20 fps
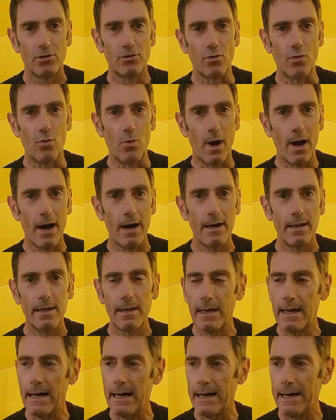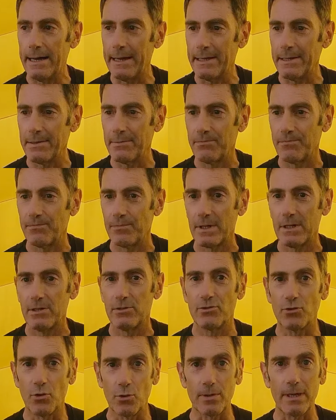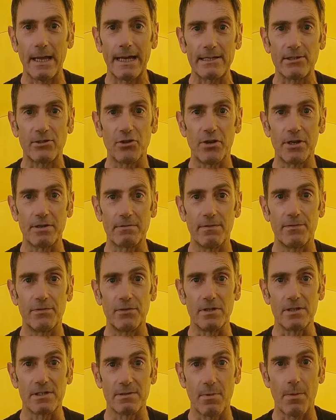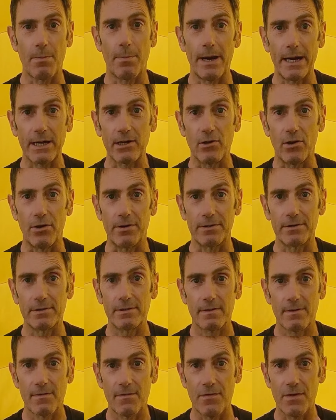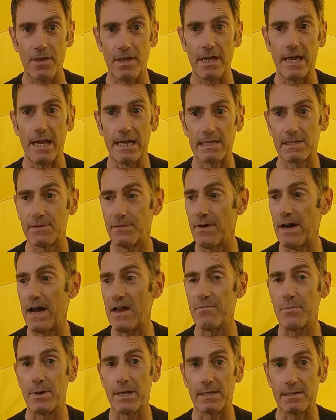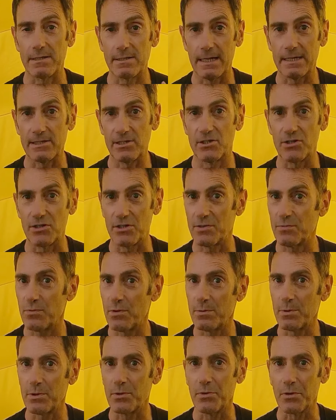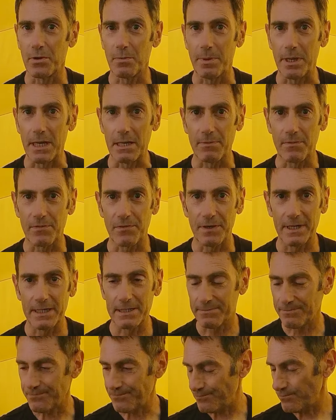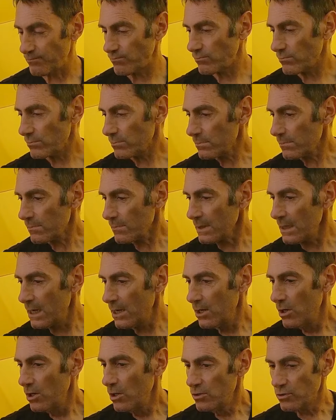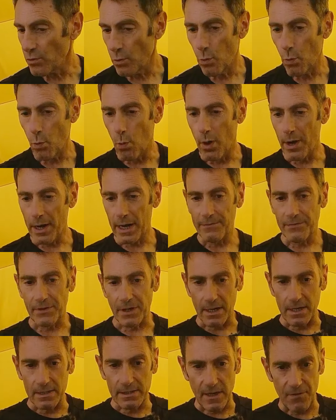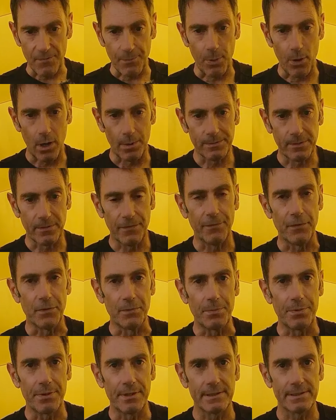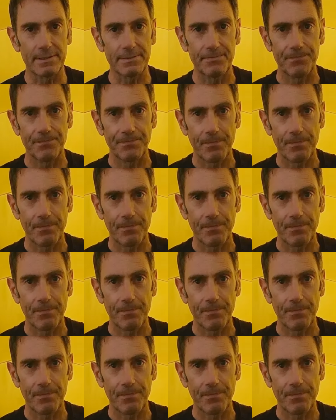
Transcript: So while I don't like doing reviews in my back garden for the next five minutes. That's just where we're going to be, I'm afraid. So what I've done is I've popped the footprint